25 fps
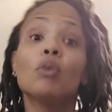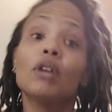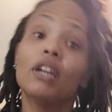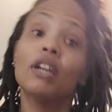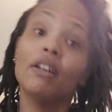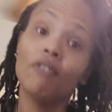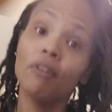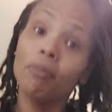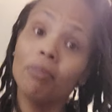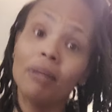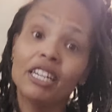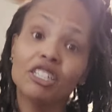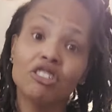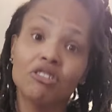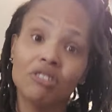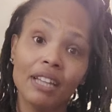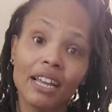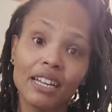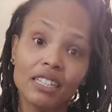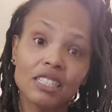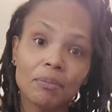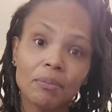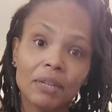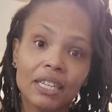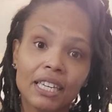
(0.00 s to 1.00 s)
whatever place you
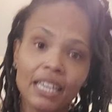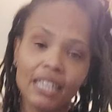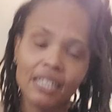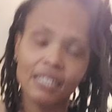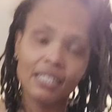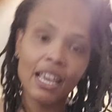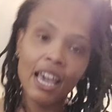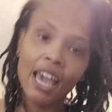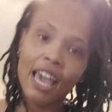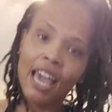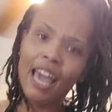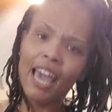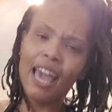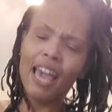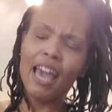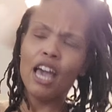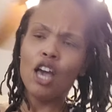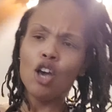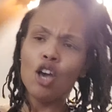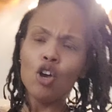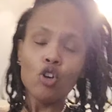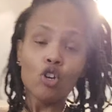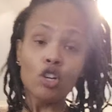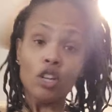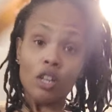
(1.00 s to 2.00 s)
like to be kissed.
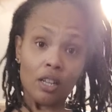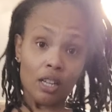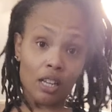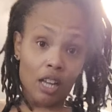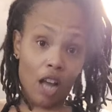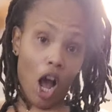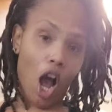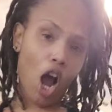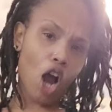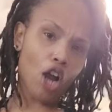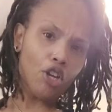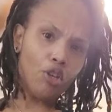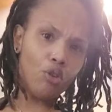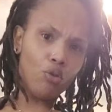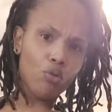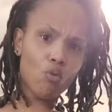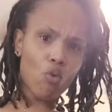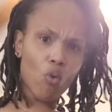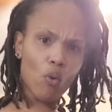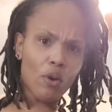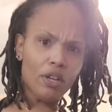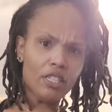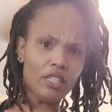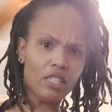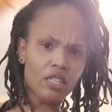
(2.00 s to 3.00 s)
Are you
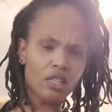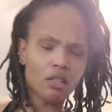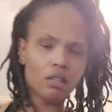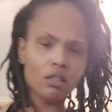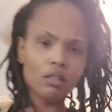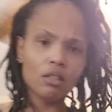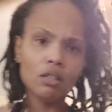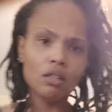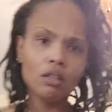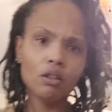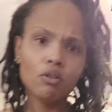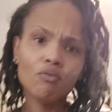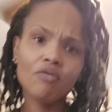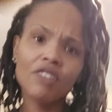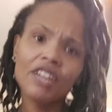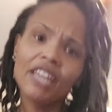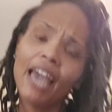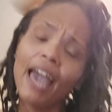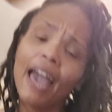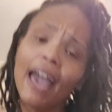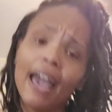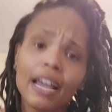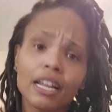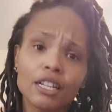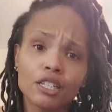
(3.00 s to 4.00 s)
going to
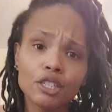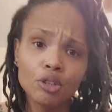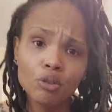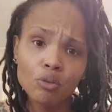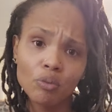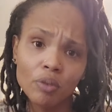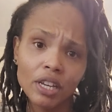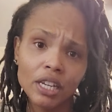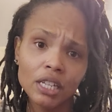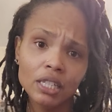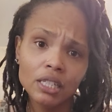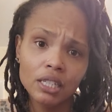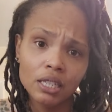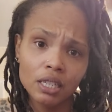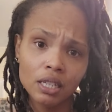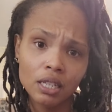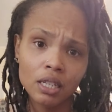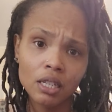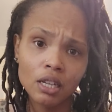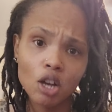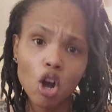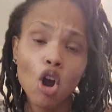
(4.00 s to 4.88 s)
react to it?